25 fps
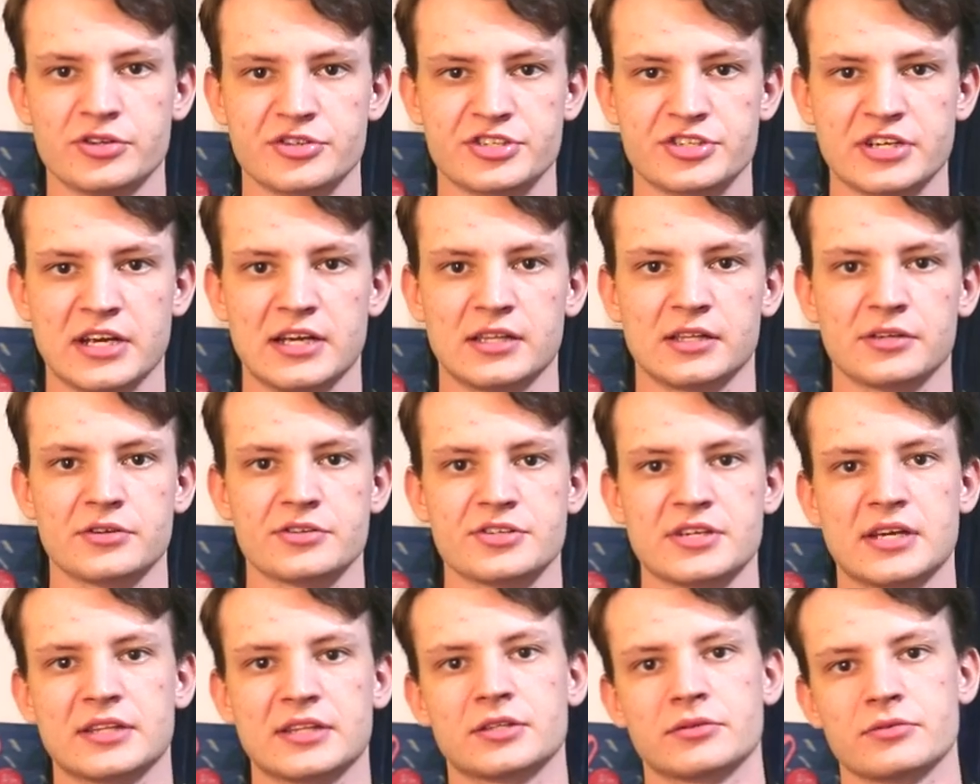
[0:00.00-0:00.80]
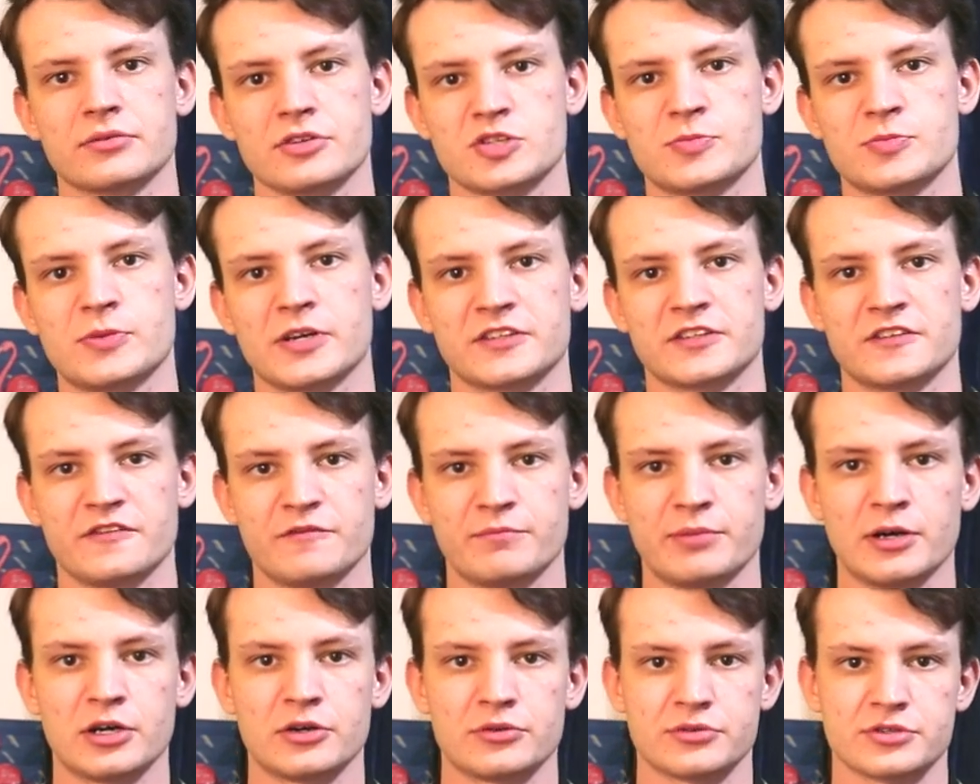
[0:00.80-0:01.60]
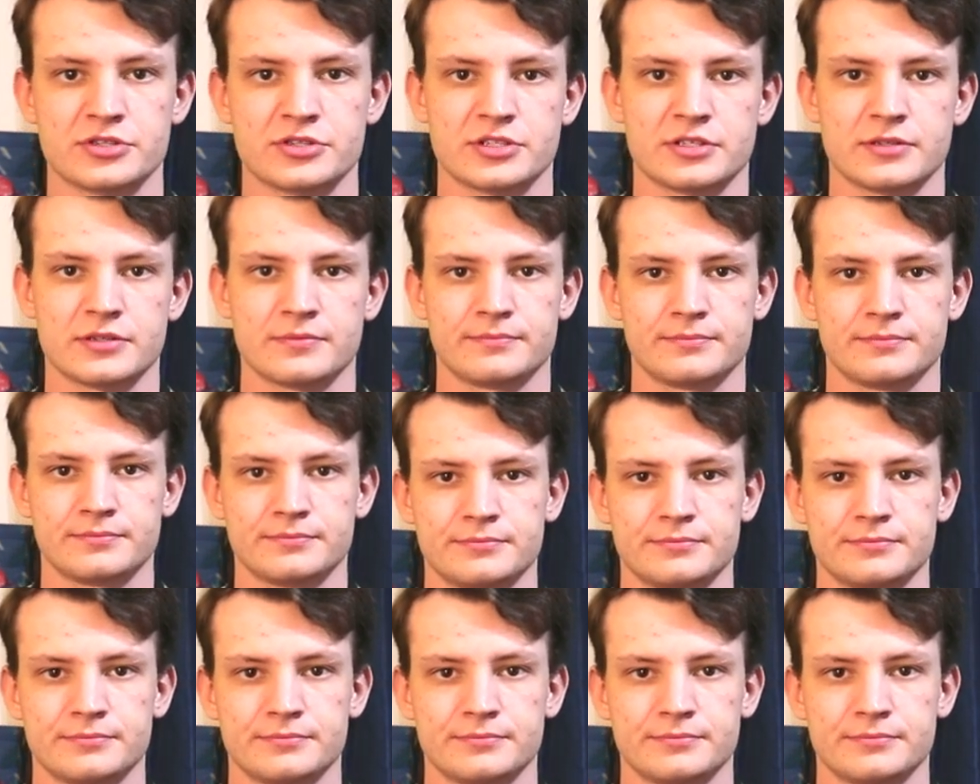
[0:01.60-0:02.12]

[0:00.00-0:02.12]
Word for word: sailors at their respective posts.